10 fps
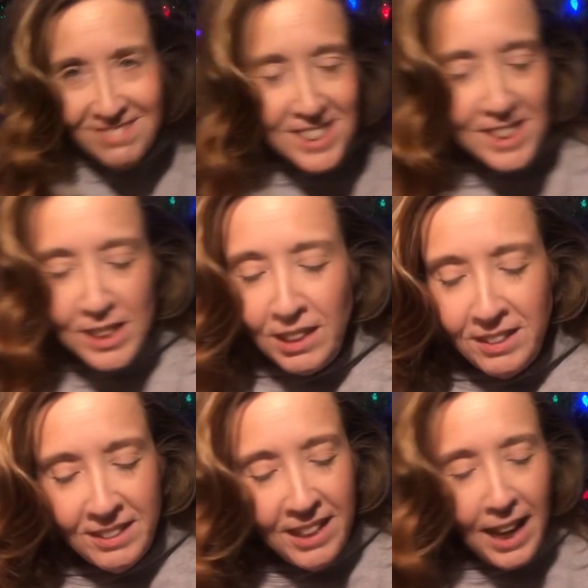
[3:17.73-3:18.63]

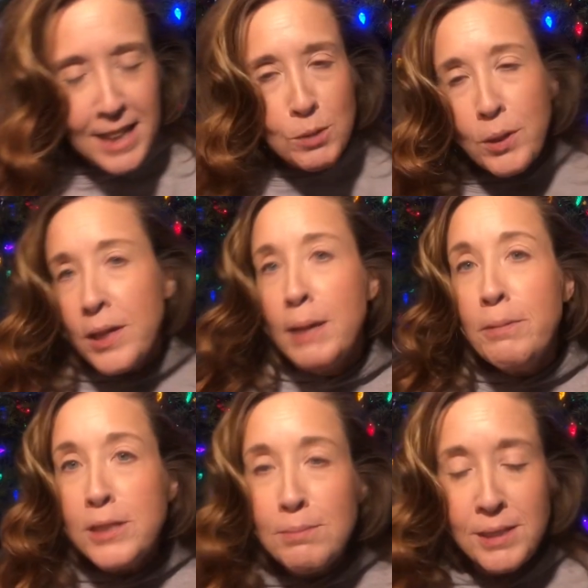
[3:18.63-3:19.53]
So, I swear, they
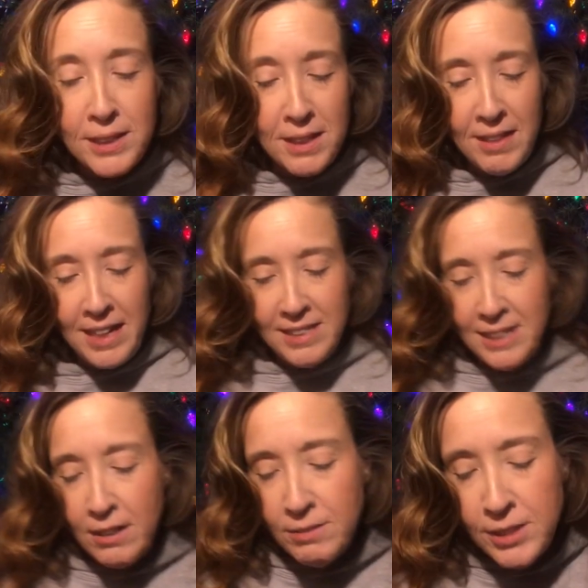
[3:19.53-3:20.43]
put some silly things
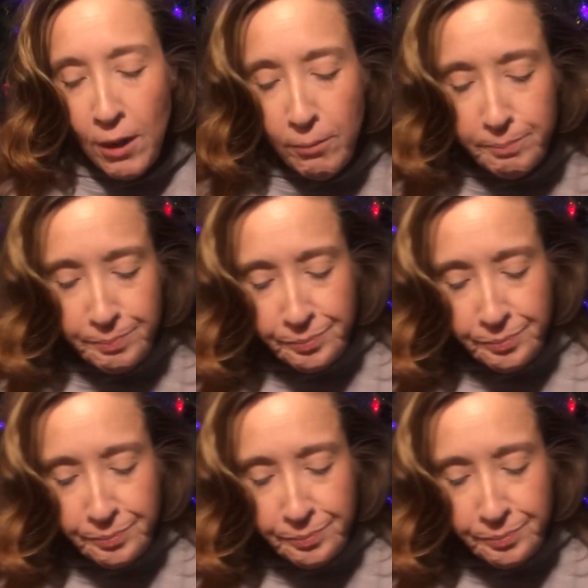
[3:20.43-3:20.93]
there. So,